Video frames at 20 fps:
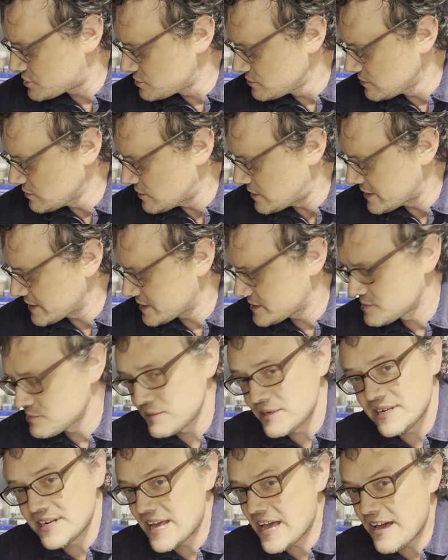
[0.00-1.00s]
too long because we
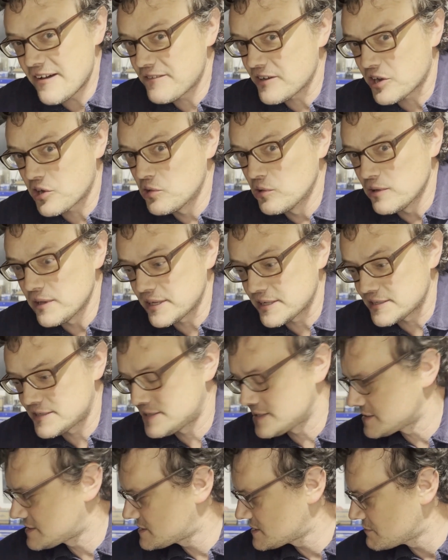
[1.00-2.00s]
didn't have a cooling
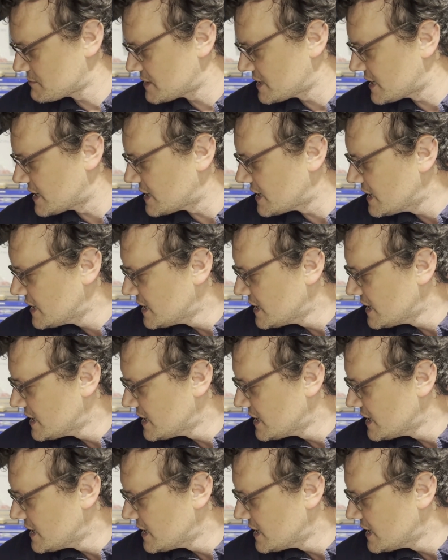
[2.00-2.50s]
system in it.